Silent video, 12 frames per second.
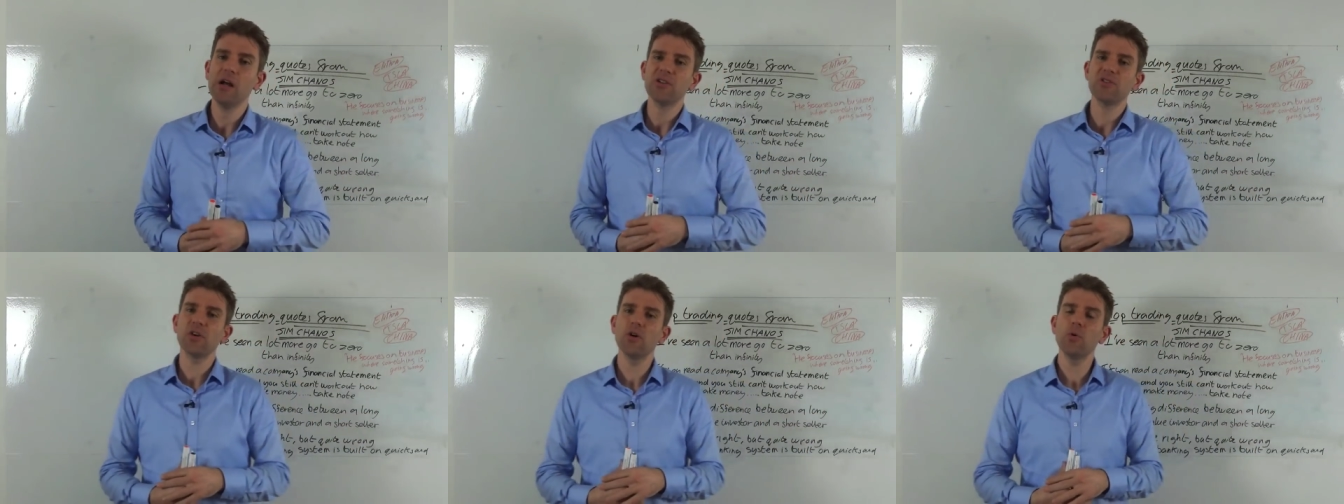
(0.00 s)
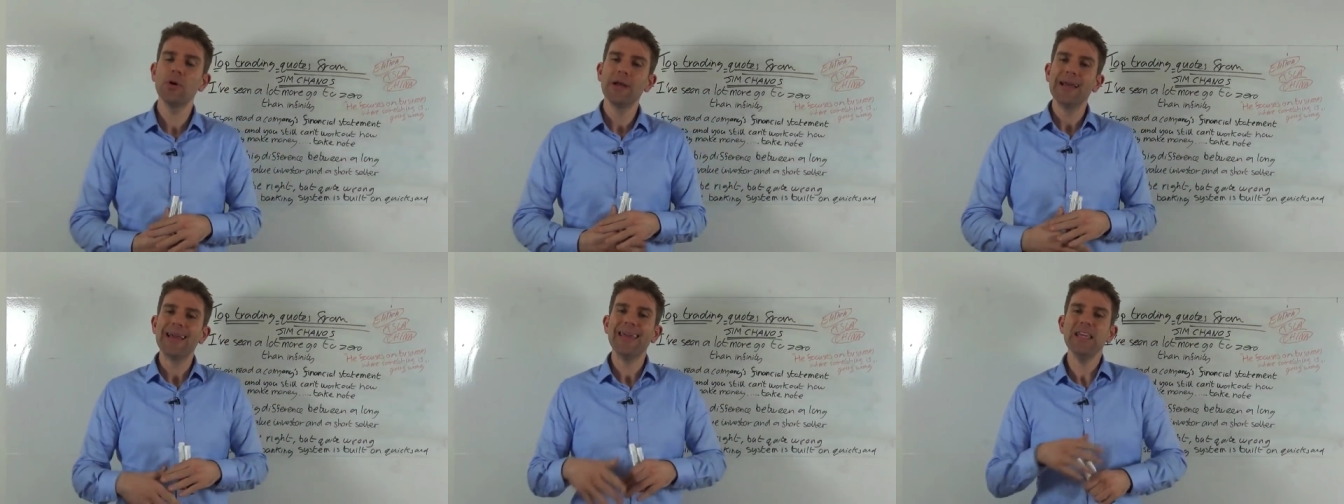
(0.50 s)
So
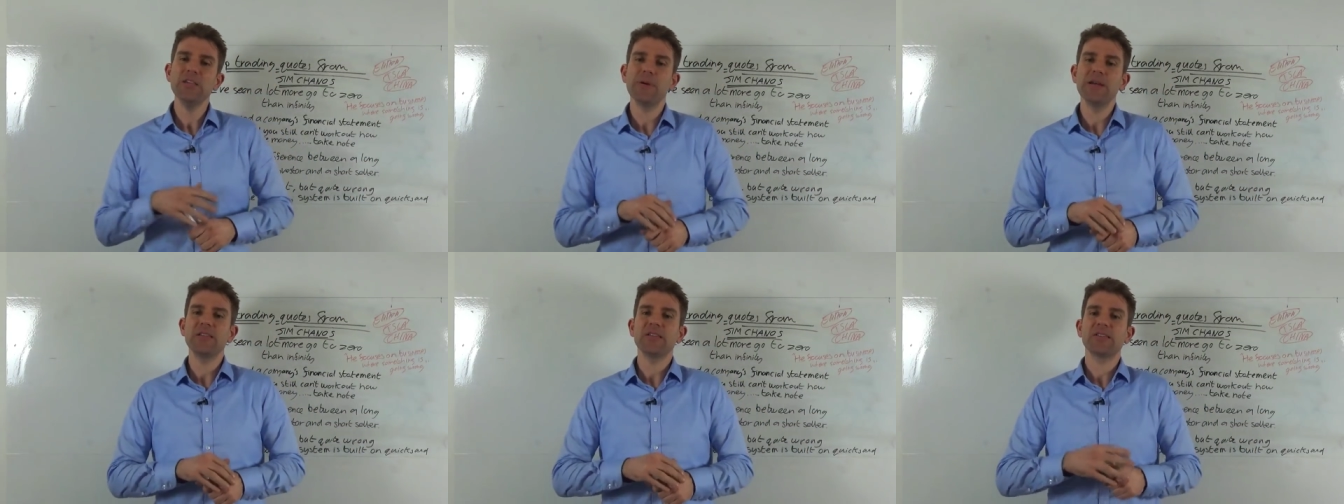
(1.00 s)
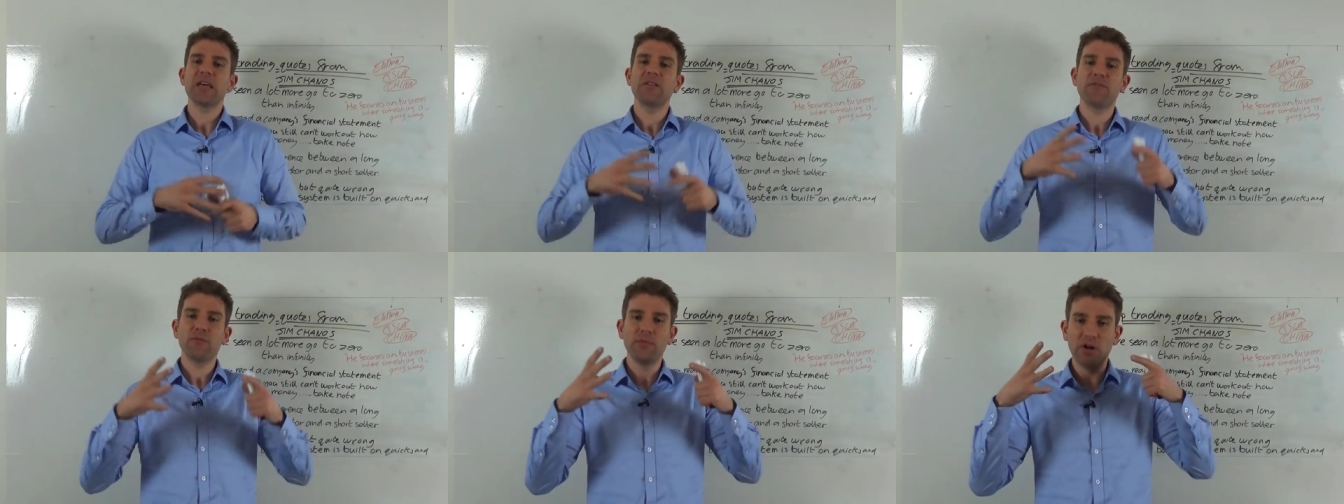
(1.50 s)
he's basically saying
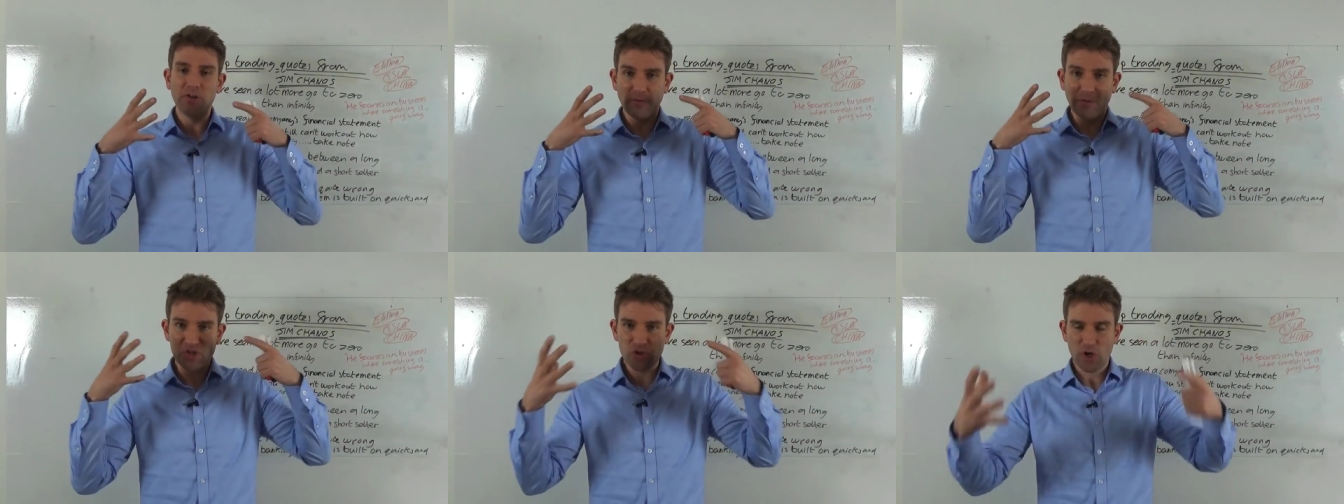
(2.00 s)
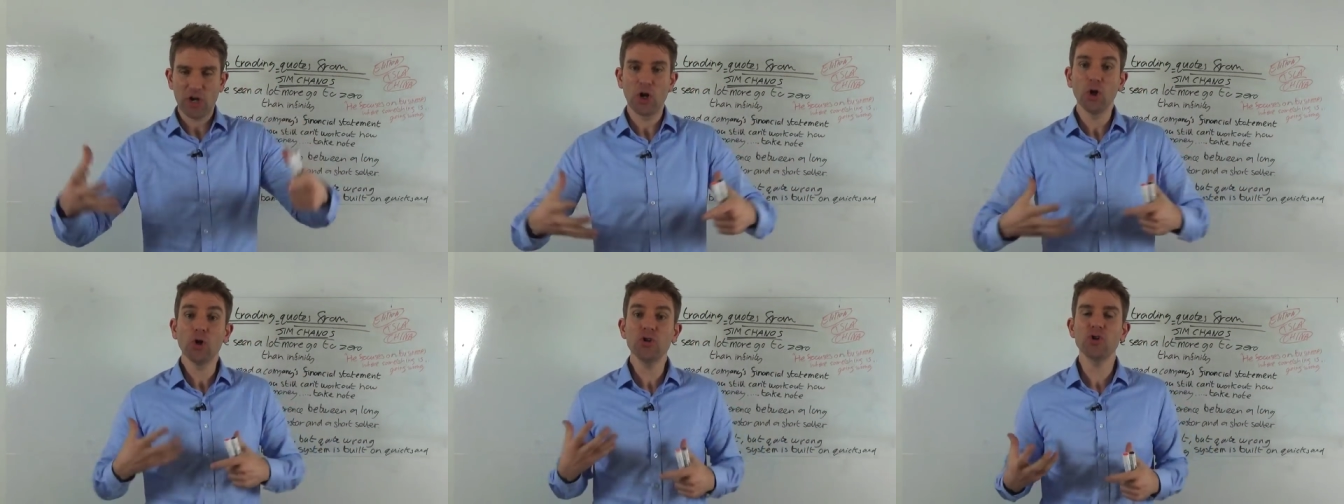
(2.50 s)
from a
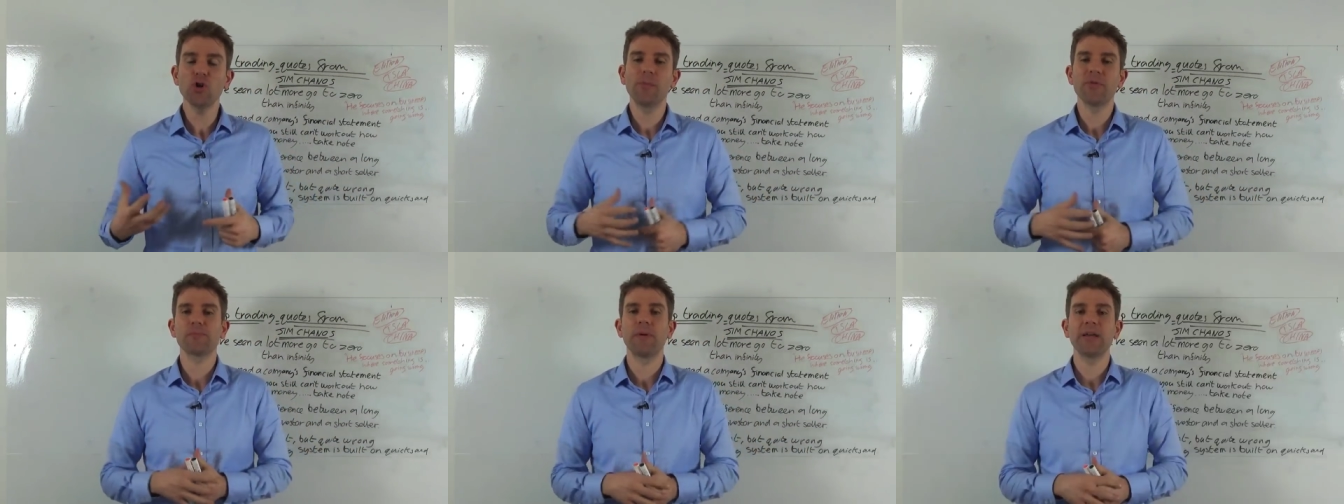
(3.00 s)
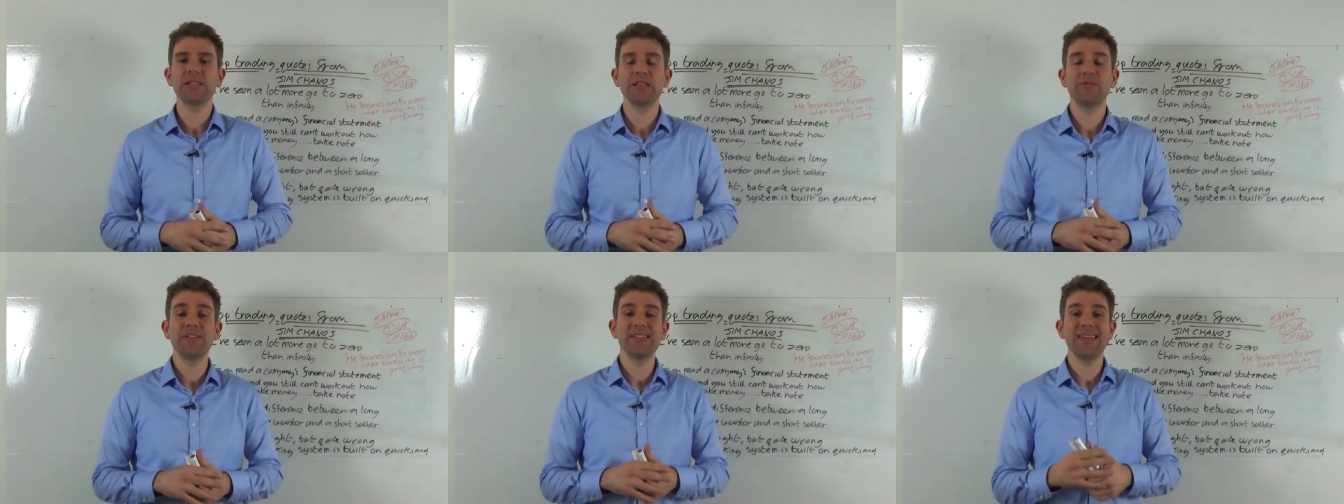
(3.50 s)
psychological
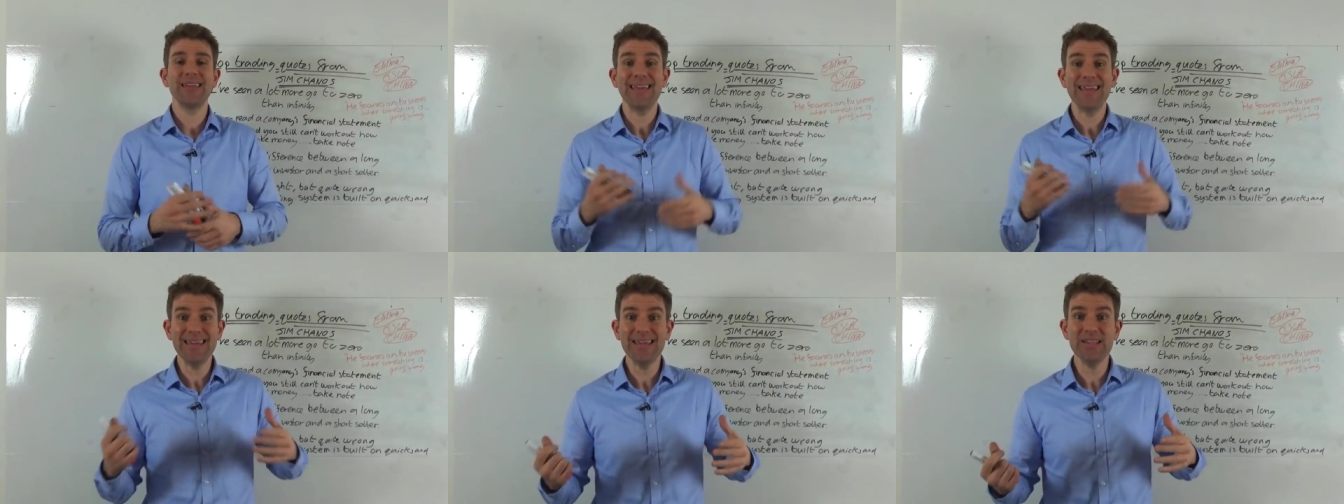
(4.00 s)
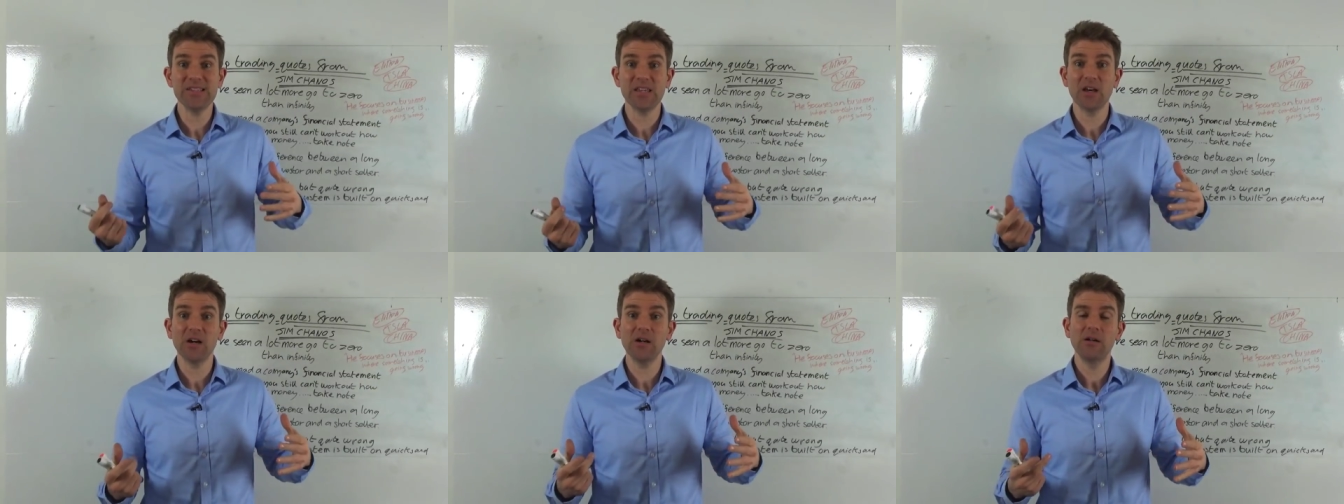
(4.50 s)
perspective, it's
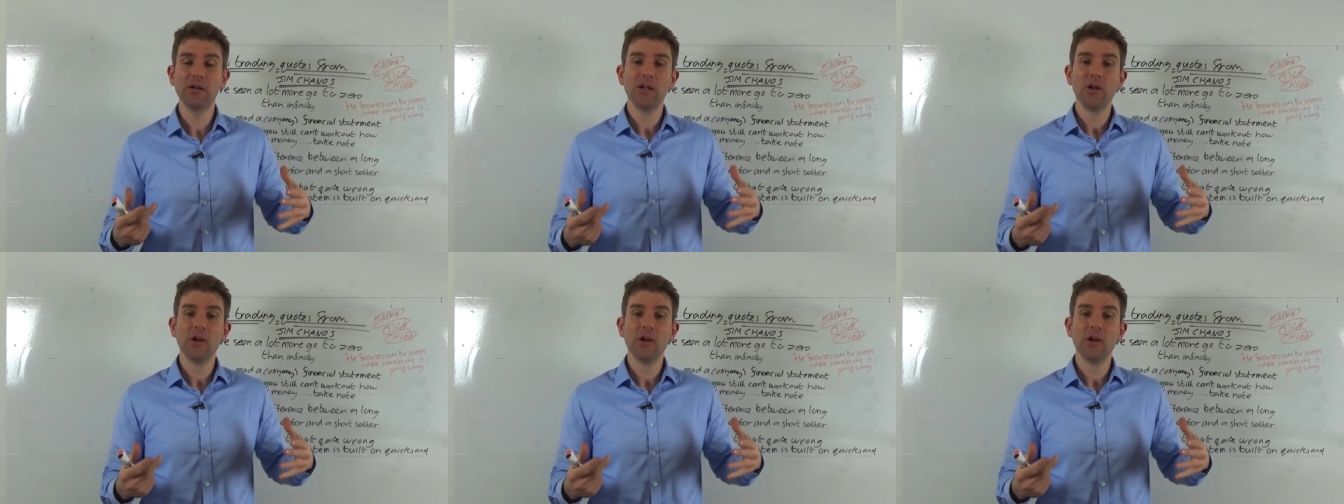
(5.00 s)
easier,